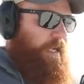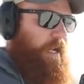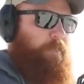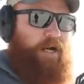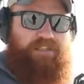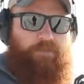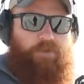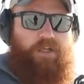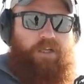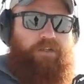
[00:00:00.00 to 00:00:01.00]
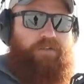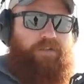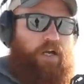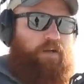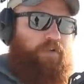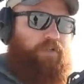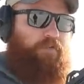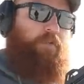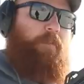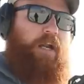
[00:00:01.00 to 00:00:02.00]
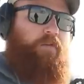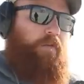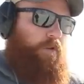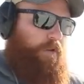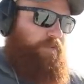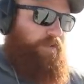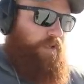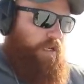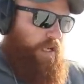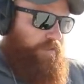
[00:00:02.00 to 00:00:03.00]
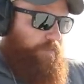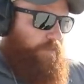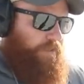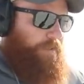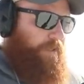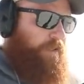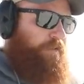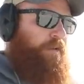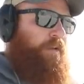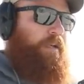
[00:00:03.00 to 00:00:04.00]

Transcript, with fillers: Not impossible, just kind of a different battery of arms, similar to something